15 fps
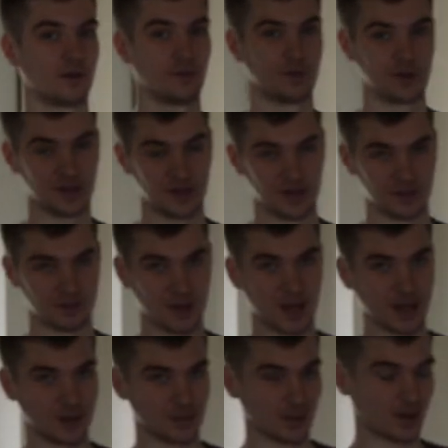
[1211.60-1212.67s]
with these
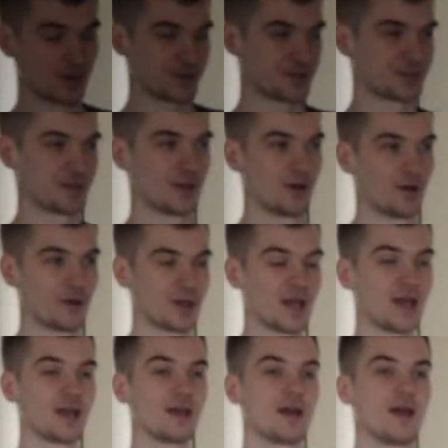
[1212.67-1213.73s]
body parts,
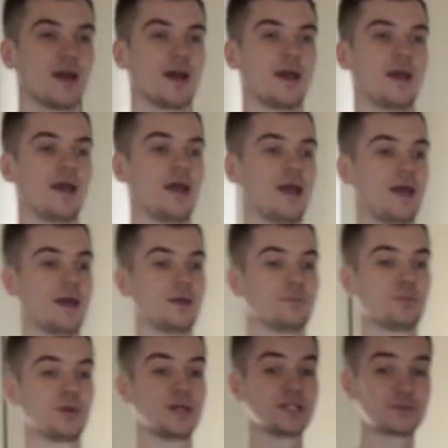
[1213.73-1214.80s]
okay? And
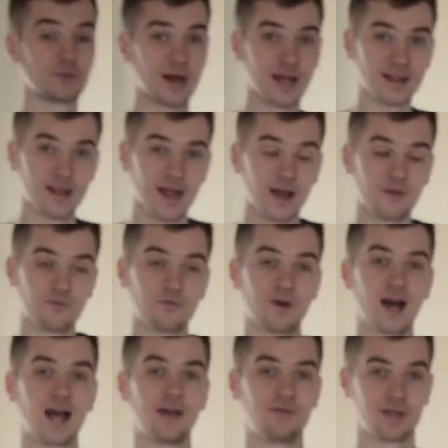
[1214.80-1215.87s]
please write down
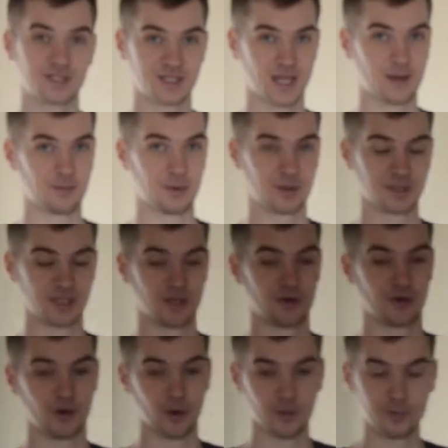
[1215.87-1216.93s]
5 examples in
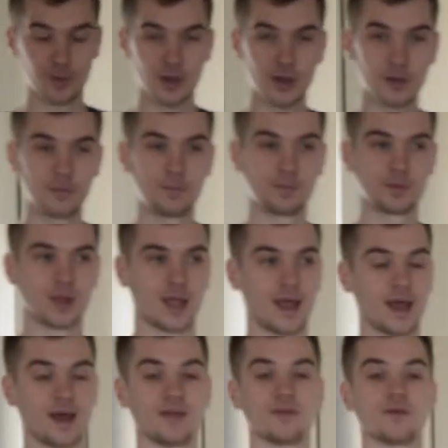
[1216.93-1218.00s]
your notebook,
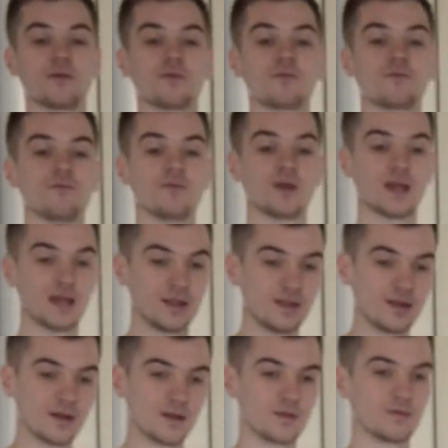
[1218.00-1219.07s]
and
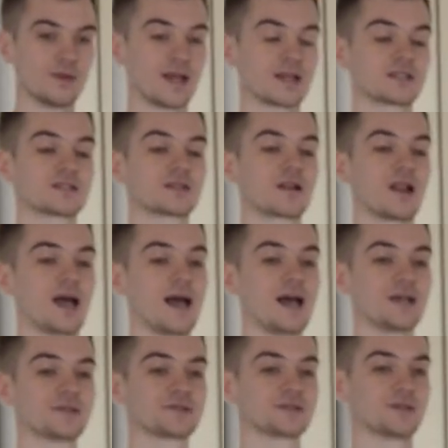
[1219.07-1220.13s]
in next
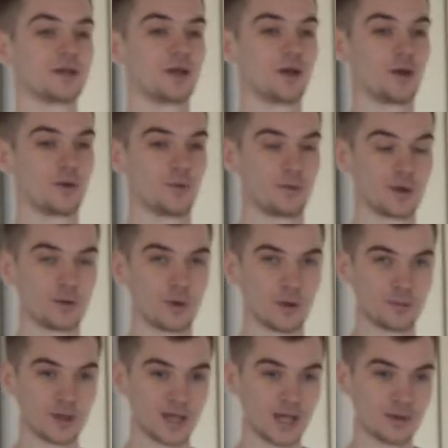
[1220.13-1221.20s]
class we will
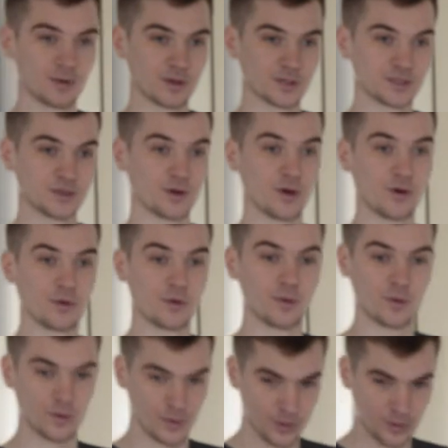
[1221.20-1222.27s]
be able to go
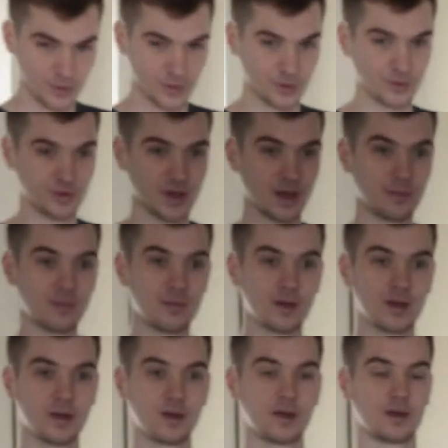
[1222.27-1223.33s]
through them.
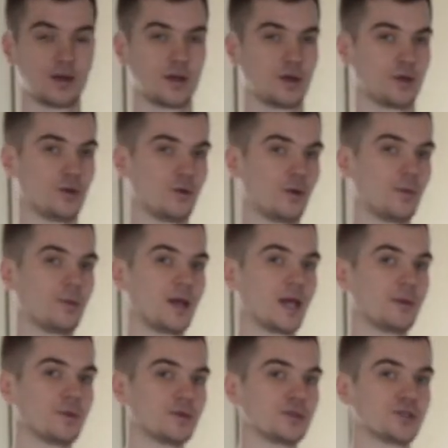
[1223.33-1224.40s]
You will be
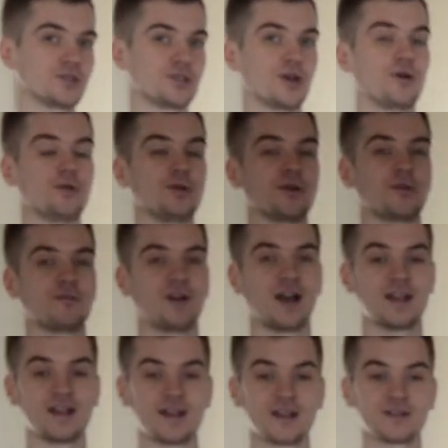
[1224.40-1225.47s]
able to show your
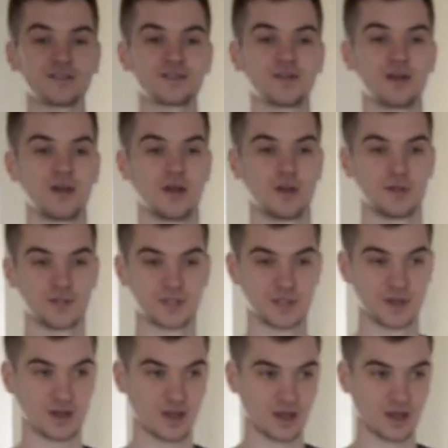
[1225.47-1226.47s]
findings to the